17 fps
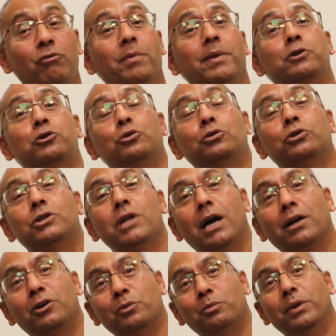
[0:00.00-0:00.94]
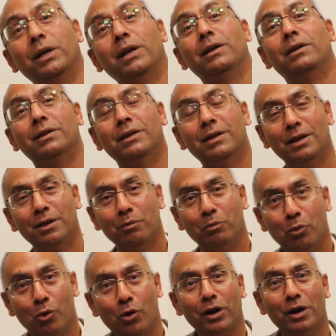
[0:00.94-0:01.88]
We may choose not to build
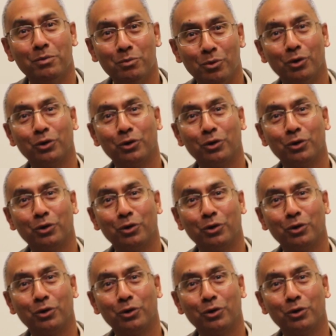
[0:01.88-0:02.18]
more and